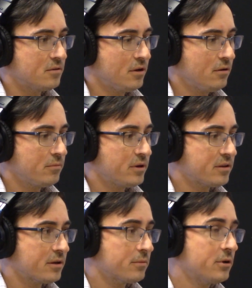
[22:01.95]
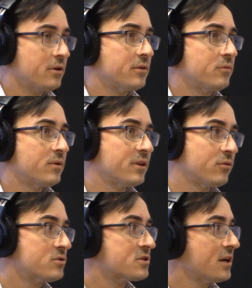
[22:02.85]
No, I mean, I think I'm good. I think
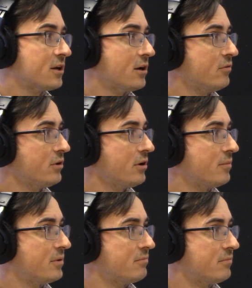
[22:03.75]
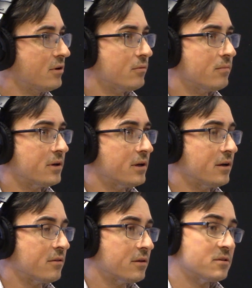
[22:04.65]
Chris kind of covered it. I mean,
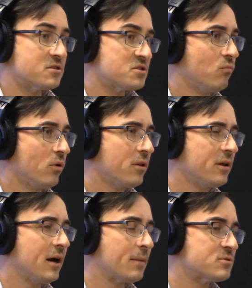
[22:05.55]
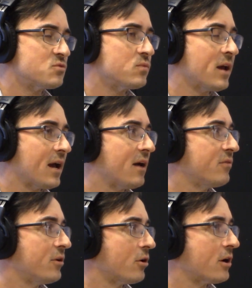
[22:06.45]
again, I think it's one of the options we
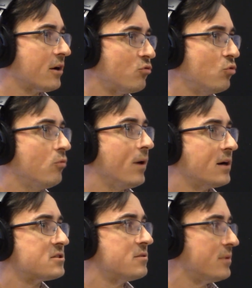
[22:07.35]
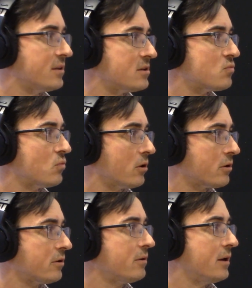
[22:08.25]
have in our kind of toolbox to make this
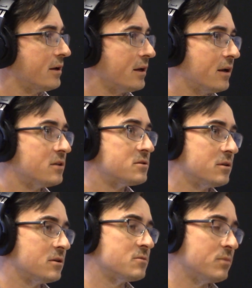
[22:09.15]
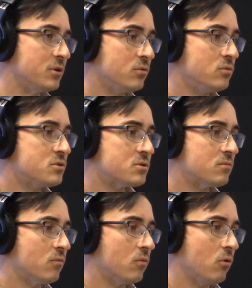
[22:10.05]
work. And again, it's been used
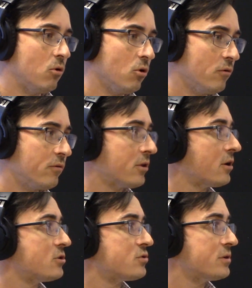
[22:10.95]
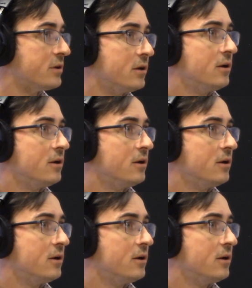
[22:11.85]
all over the country.